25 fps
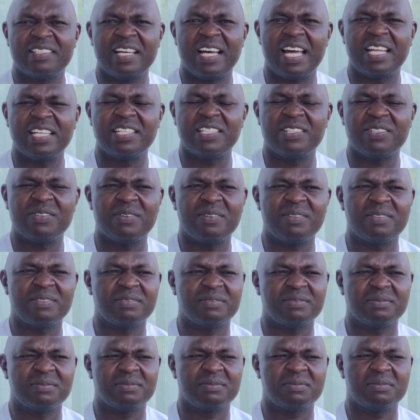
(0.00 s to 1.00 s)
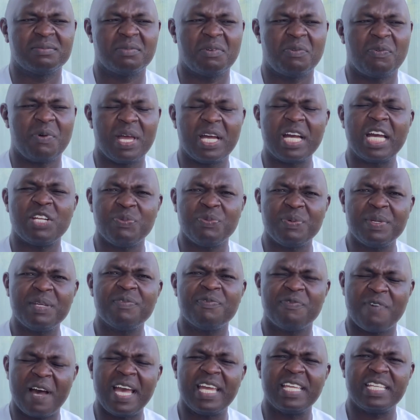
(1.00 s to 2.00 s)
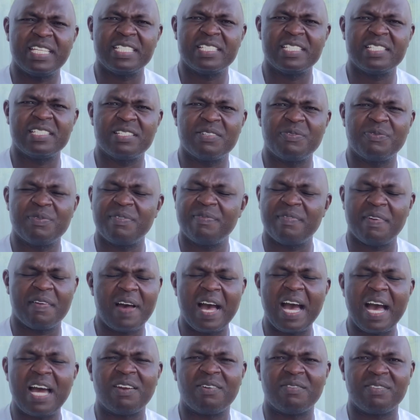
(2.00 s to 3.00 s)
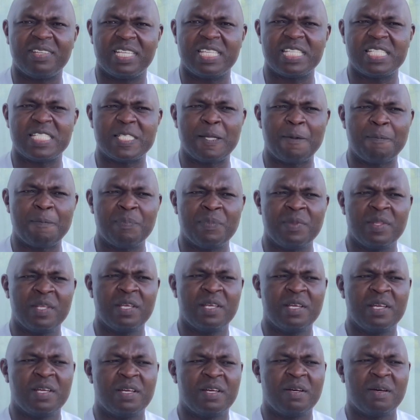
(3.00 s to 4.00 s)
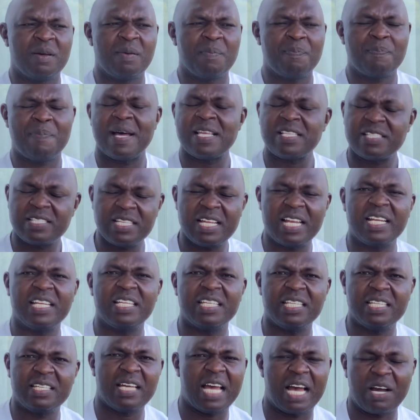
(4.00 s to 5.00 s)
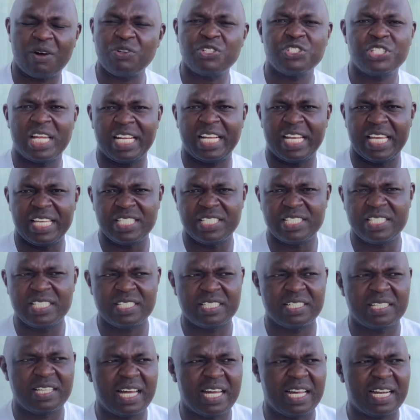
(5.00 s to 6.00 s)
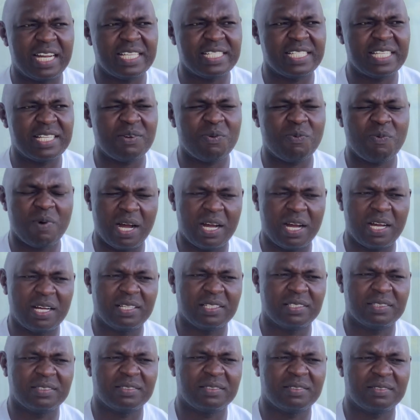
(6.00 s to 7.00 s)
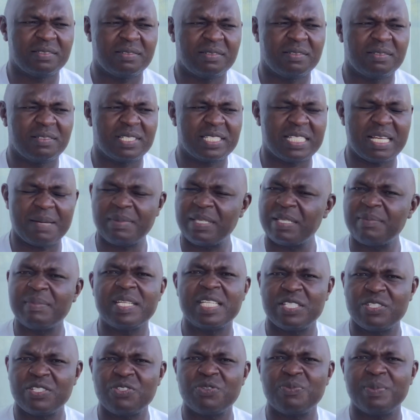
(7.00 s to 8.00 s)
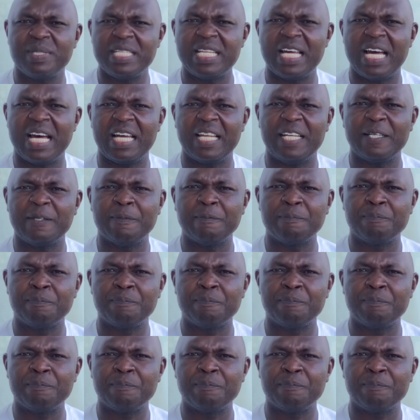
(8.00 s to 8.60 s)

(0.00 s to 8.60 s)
And where can we find it? We've never heard of this. Personally, I got challenged. And I said, wow, something needs to be done.